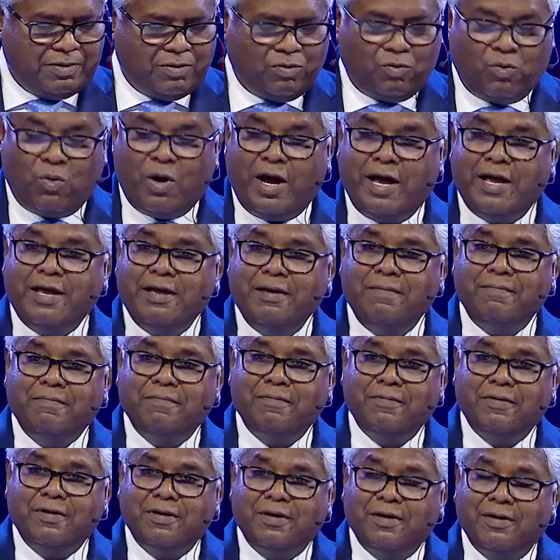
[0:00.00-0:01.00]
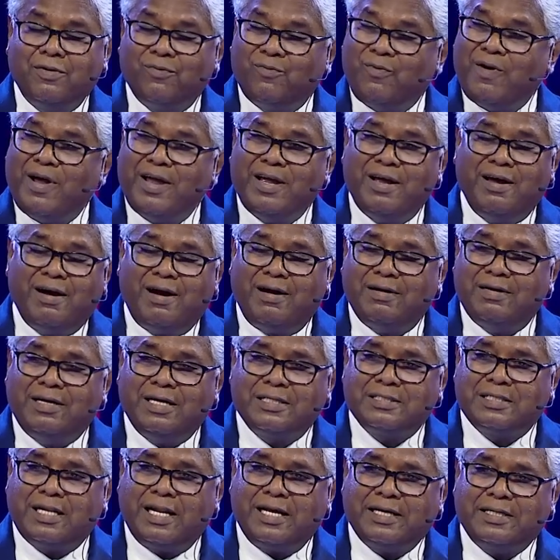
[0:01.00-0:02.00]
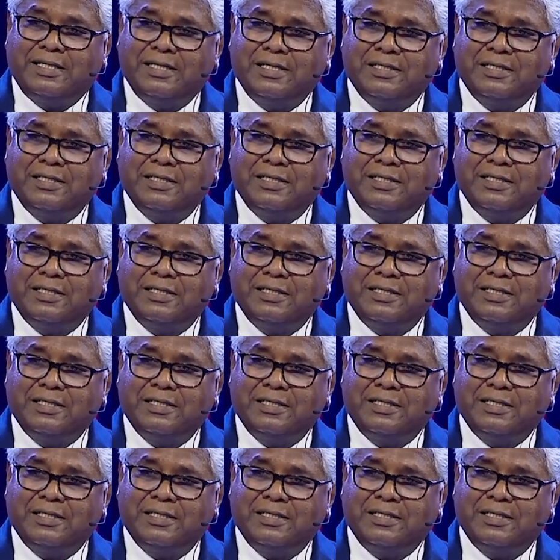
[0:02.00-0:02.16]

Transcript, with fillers: Why? Why God does like